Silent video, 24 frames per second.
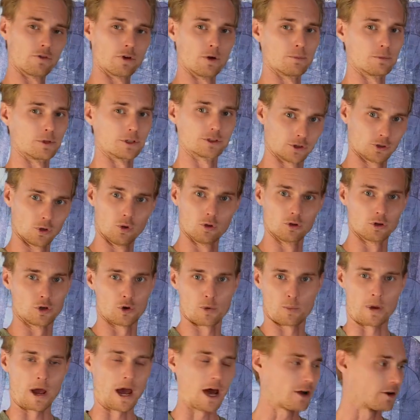from the solar
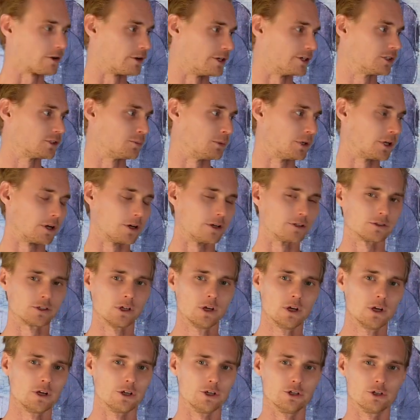and batteries because
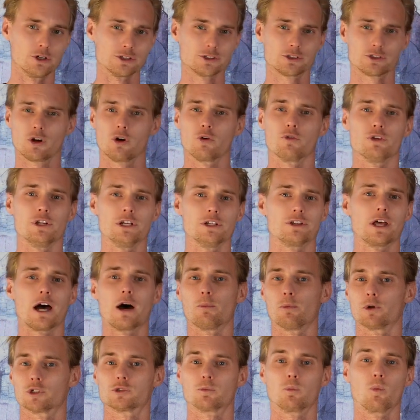you just don't need
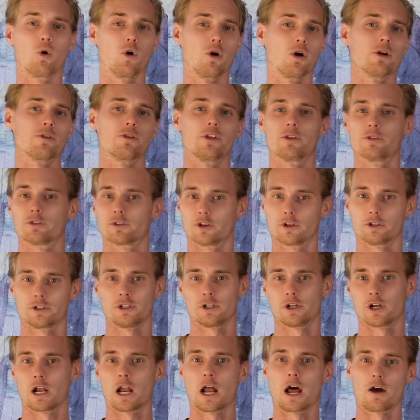that much more than
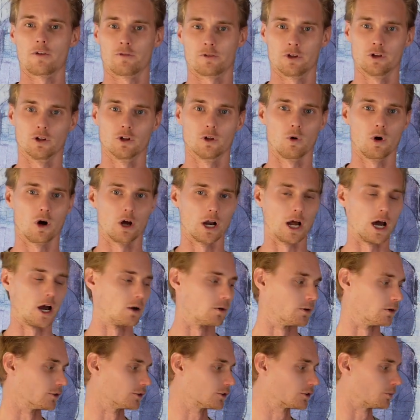13 and a half kilowatt
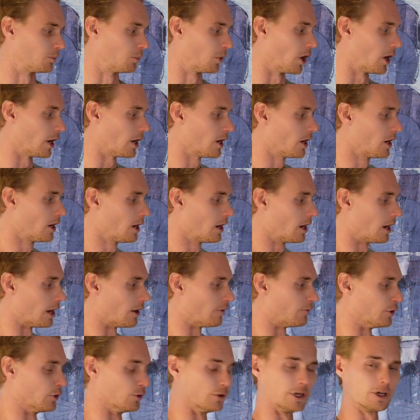hours. But
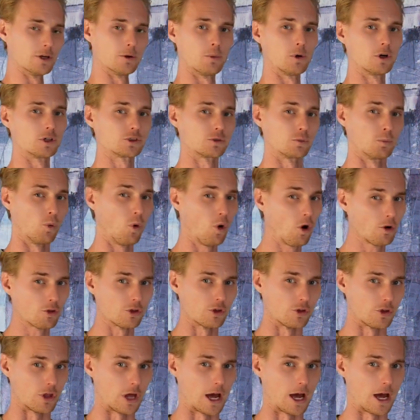if you need a bunch more
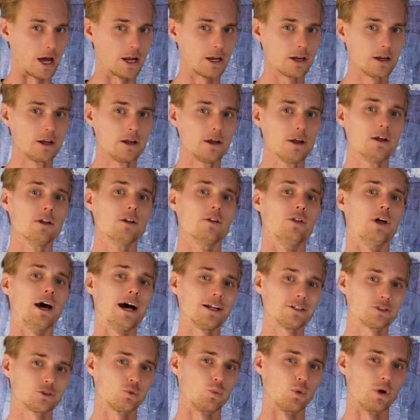than that,
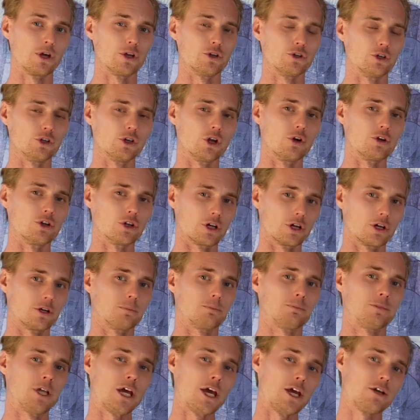that's when you know you're
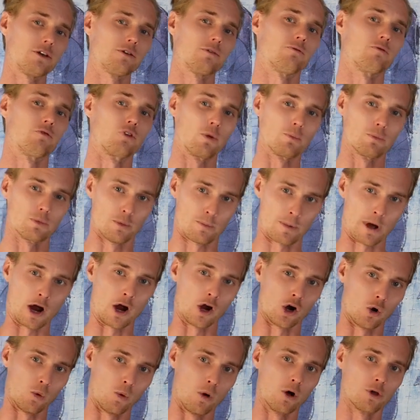going to take from the
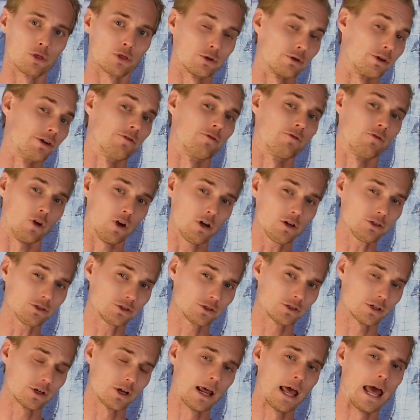Powerwall 3
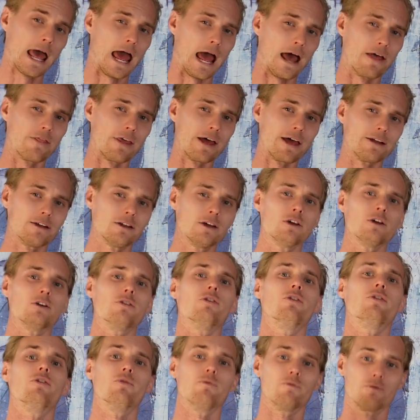first and
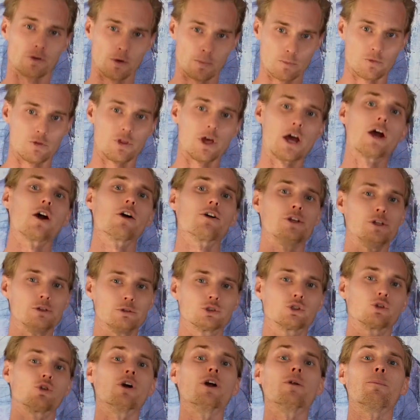then from there
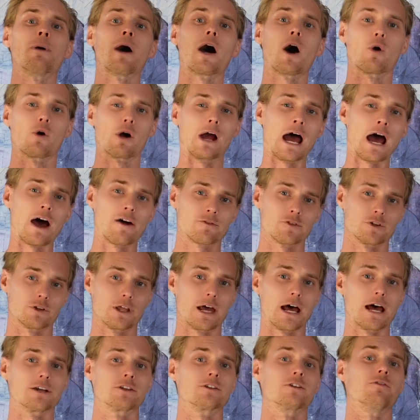use grid power after
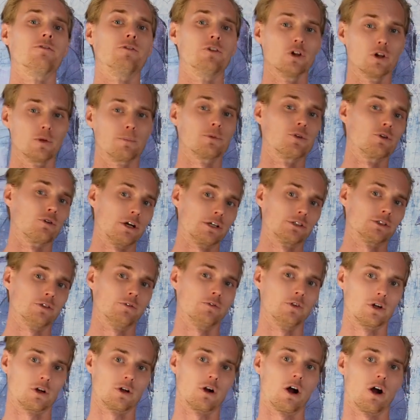that to fill up the rest
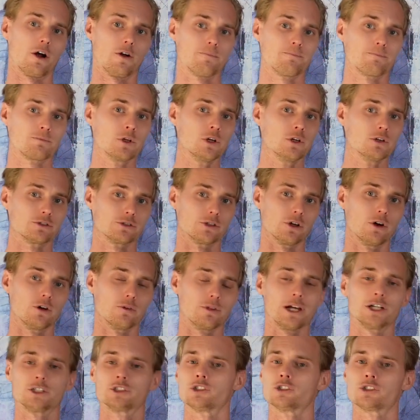of your car. So
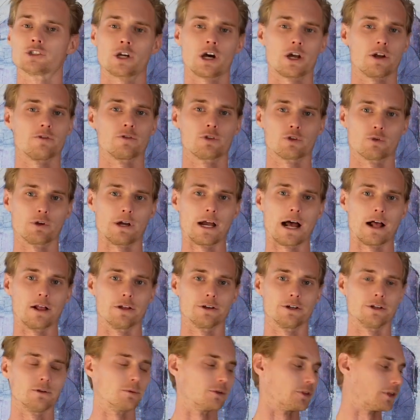that's just kind of the
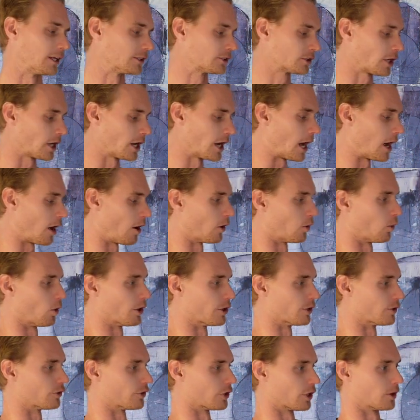reality, but that's kind of how I
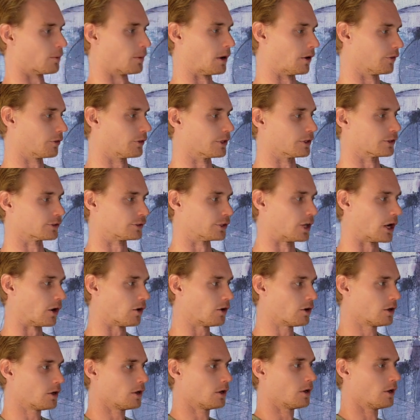want you to think about this.
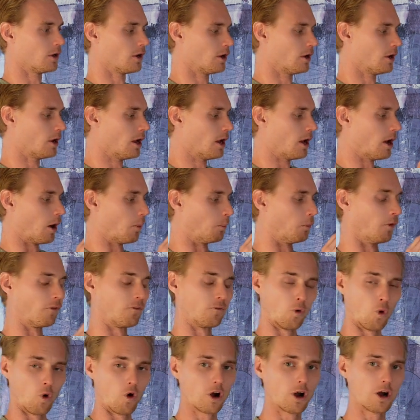Now,
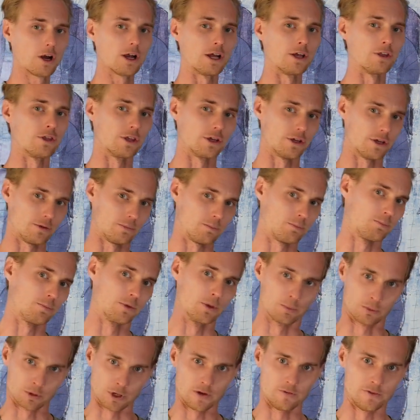before in the,
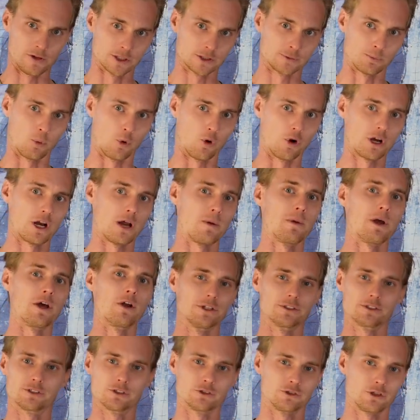the previous board, I made
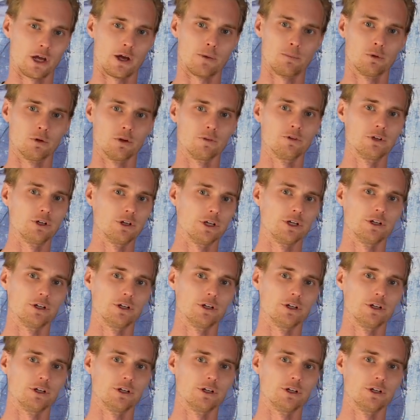this example of you